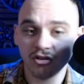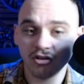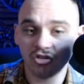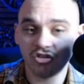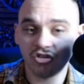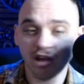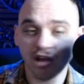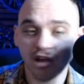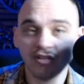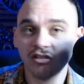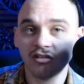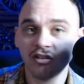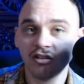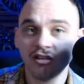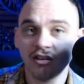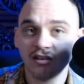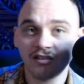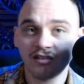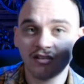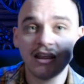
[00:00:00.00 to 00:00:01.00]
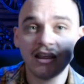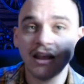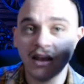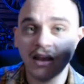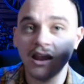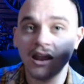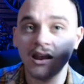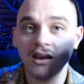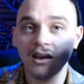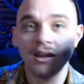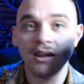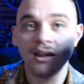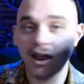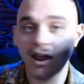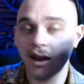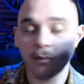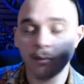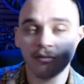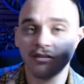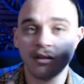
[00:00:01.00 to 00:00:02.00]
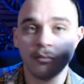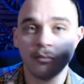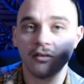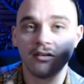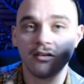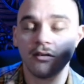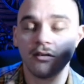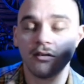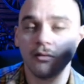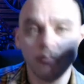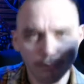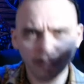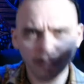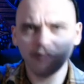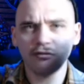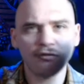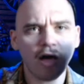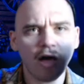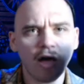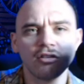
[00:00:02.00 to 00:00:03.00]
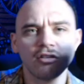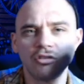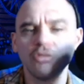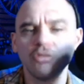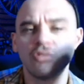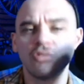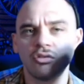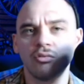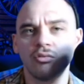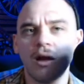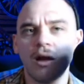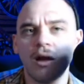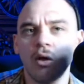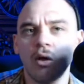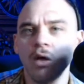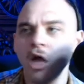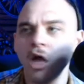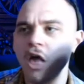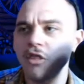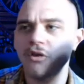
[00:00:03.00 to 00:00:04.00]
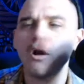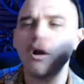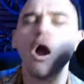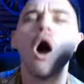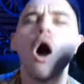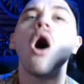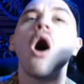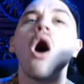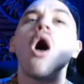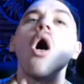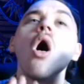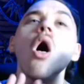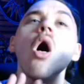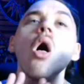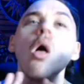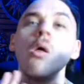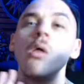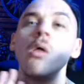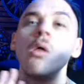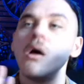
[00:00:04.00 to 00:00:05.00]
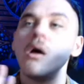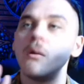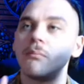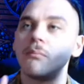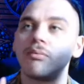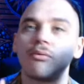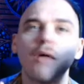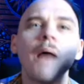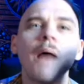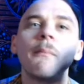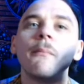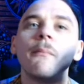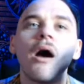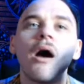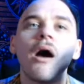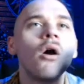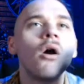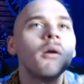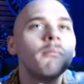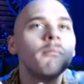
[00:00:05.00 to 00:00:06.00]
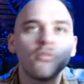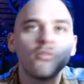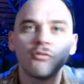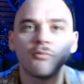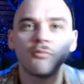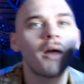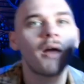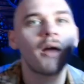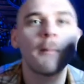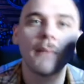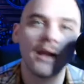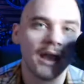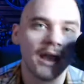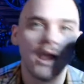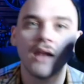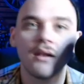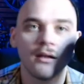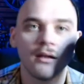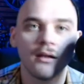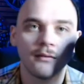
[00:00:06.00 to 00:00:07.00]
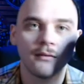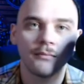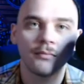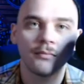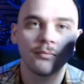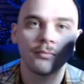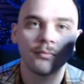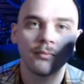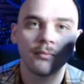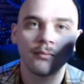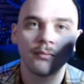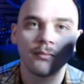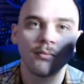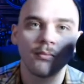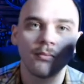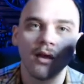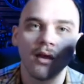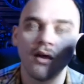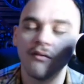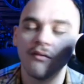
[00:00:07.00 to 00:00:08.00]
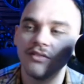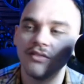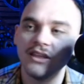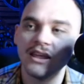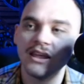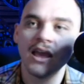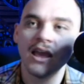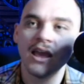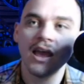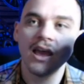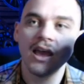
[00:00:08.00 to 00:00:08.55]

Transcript: just CNN and MSNBC, but Fox News as well. They're all arms of propaganda of the